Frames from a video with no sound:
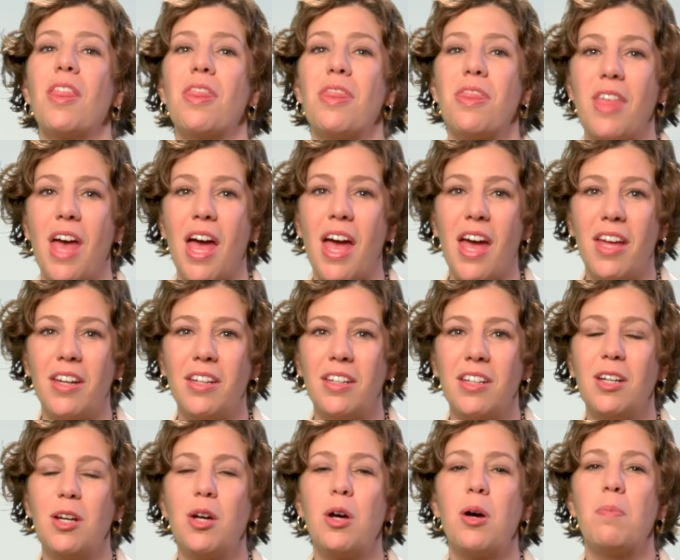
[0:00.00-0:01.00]

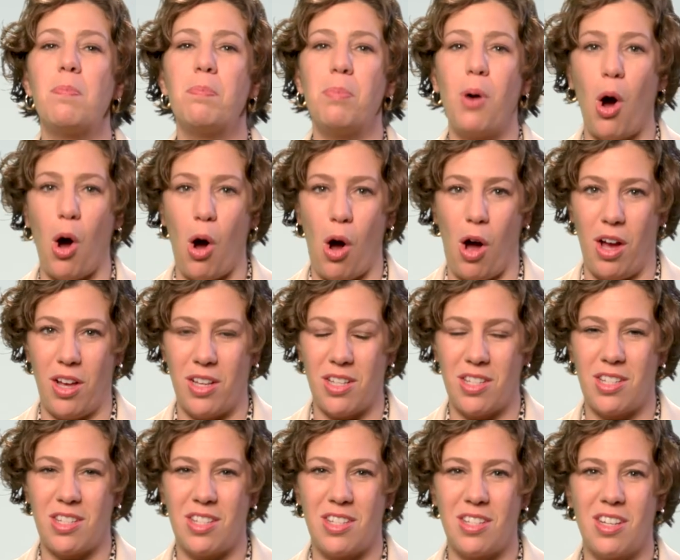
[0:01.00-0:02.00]
Then
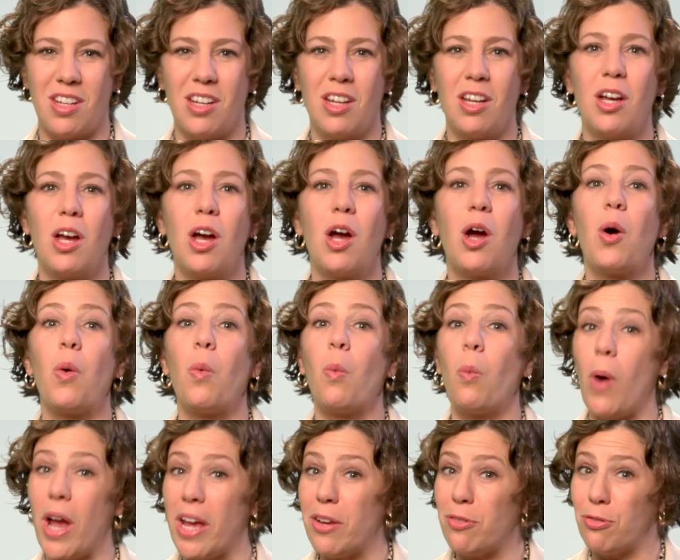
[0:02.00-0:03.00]
pause.
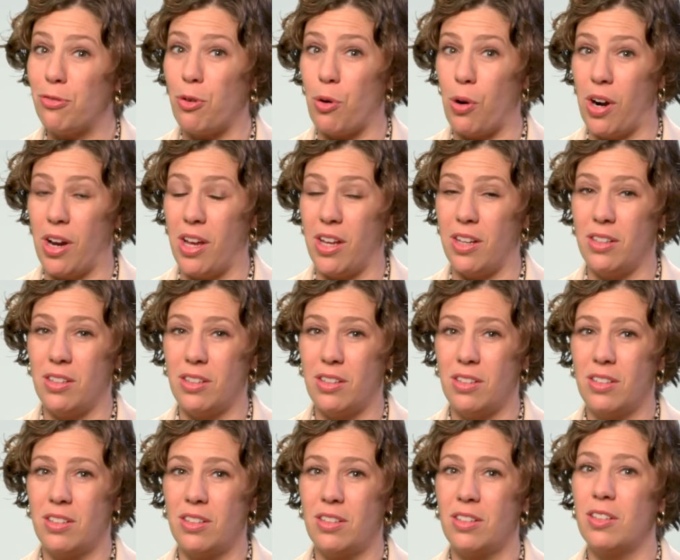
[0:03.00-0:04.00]
Wait for it.
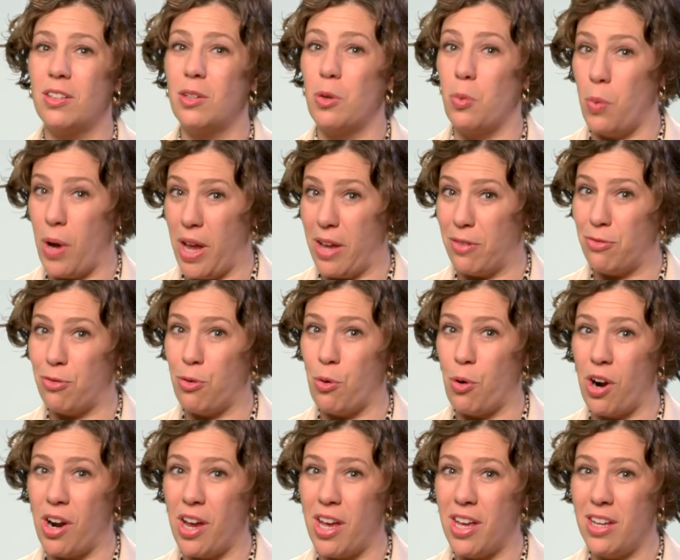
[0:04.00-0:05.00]
Wait
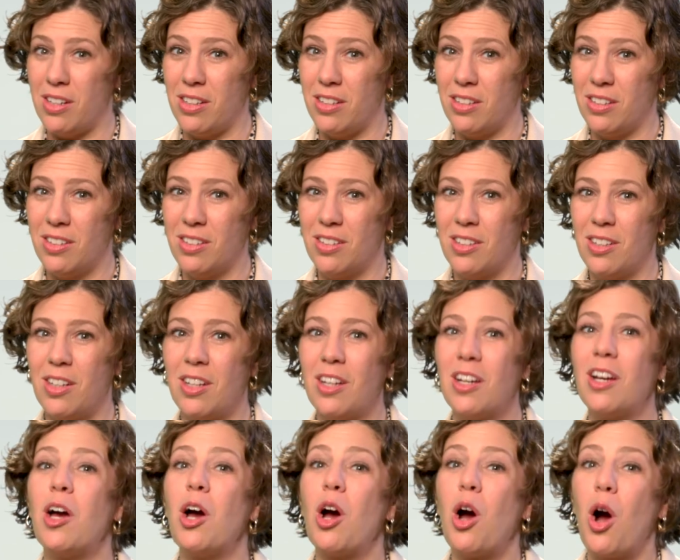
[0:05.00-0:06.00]
for it.
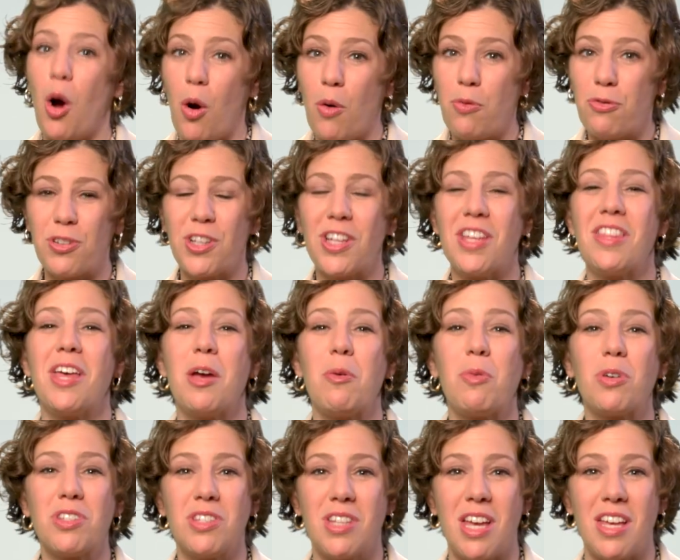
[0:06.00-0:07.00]
Hopefully, they
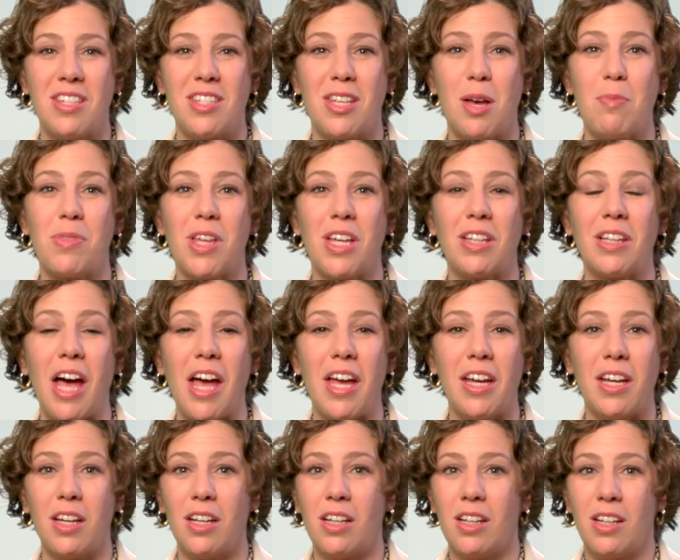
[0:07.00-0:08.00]
will say something
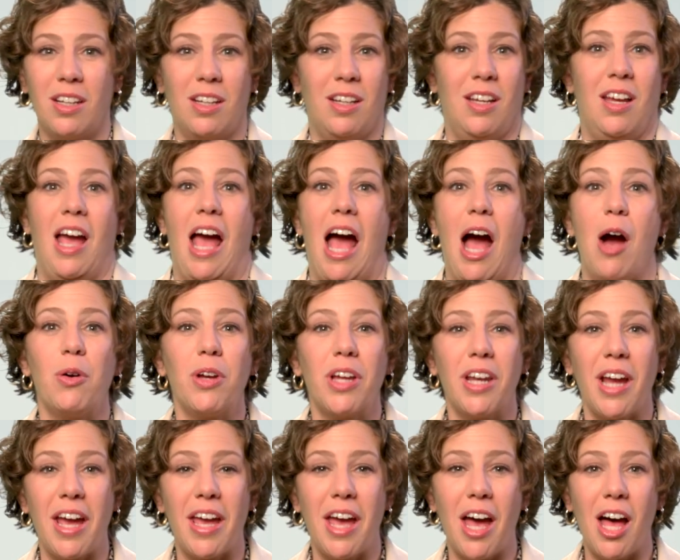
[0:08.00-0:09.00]
like, How can
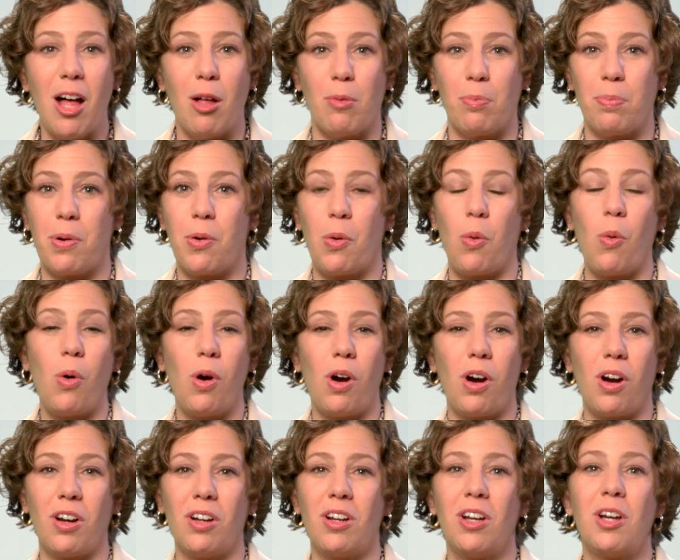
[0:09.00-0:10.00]
I help?
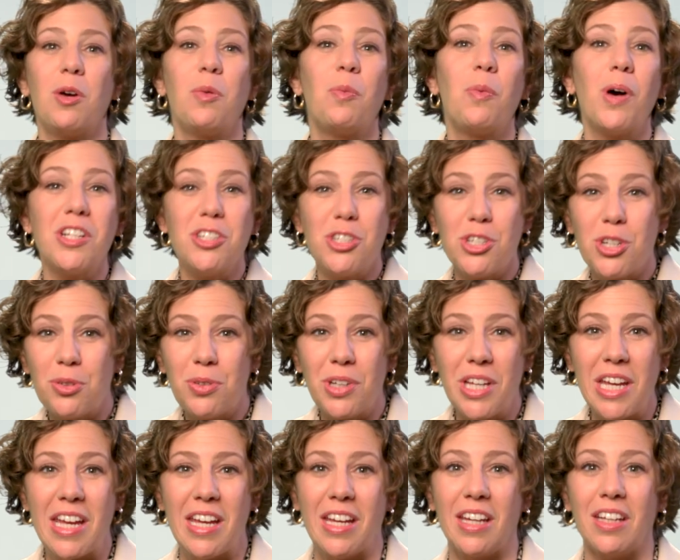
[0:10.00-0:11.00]
or What do you
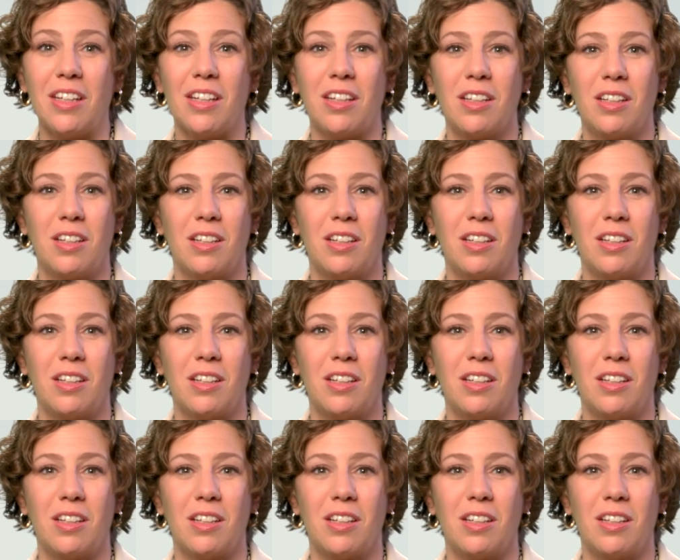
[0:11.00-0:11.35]
need?